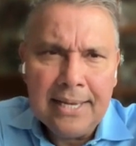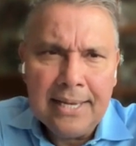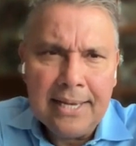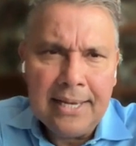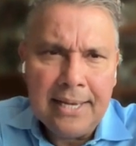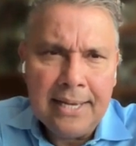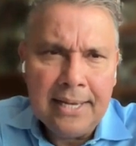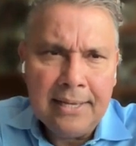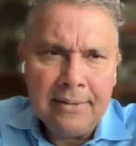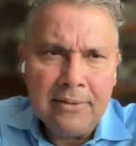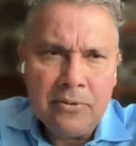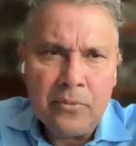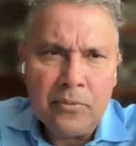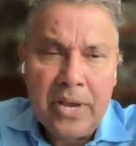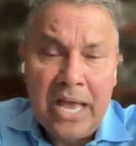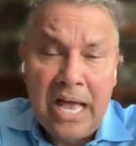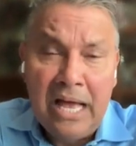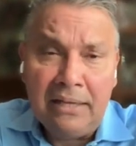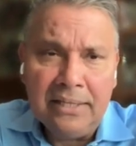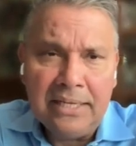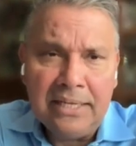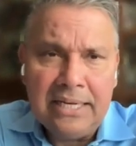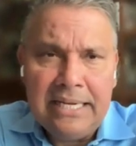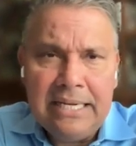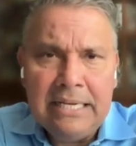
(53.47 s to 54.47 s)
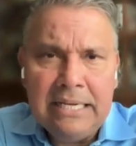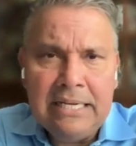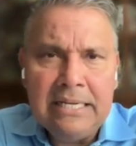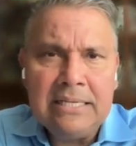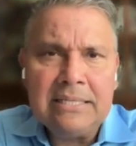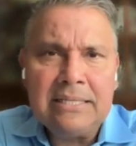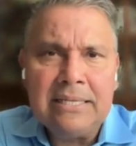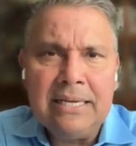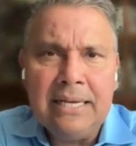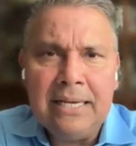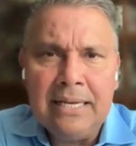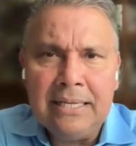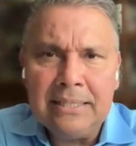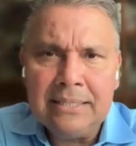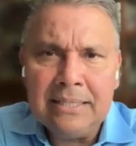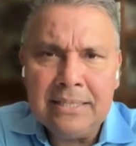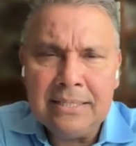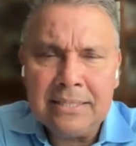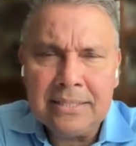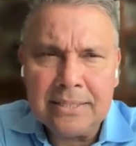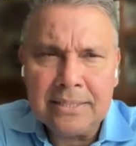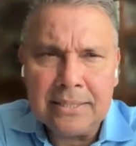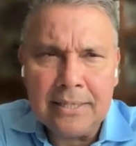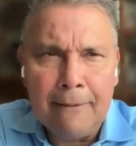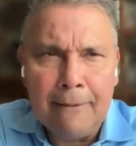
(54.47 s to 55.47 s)
And the reality is that
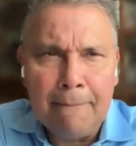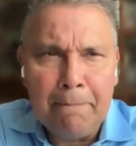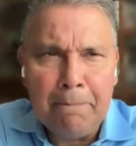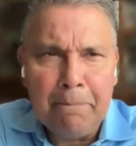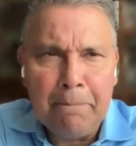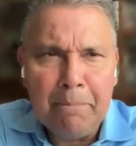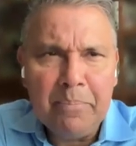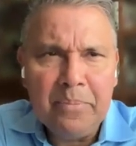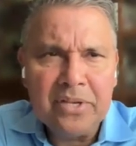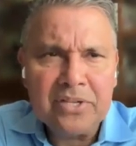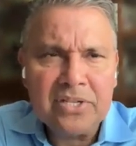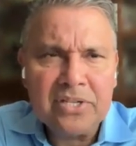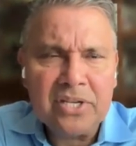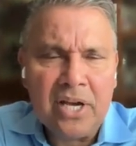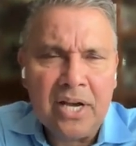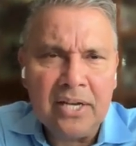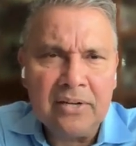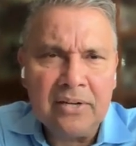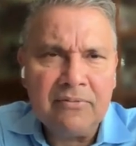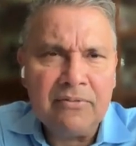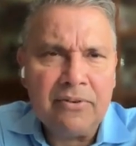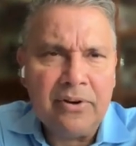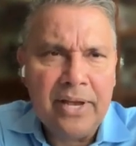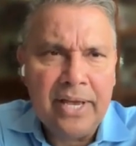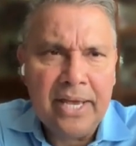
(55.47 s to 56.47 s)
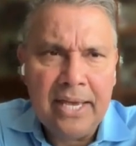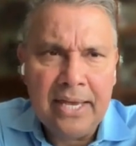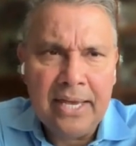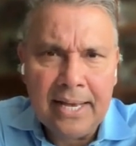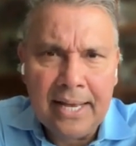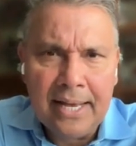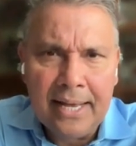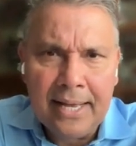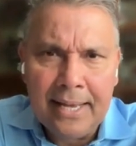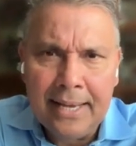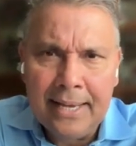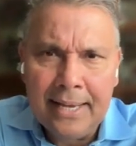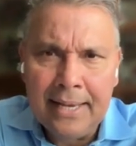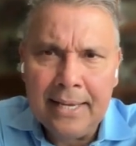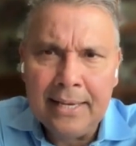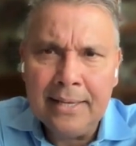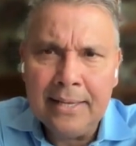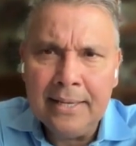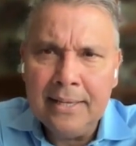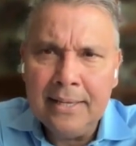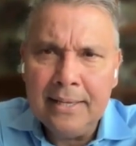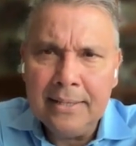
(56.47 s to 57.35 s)
this hunt for AI,